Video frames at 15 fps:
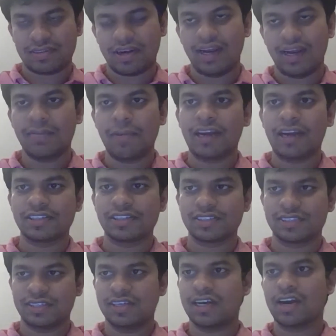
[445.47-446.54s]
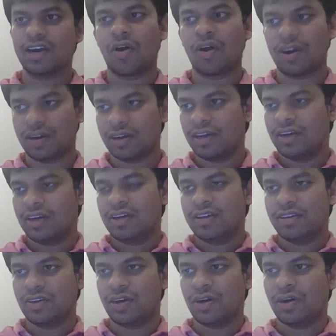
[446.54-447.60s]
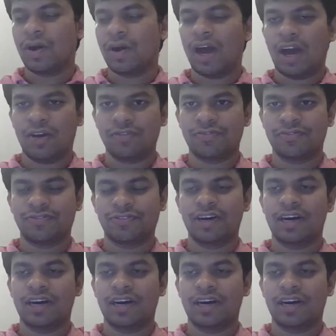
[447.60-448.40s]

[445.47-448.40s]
really matters here. Not how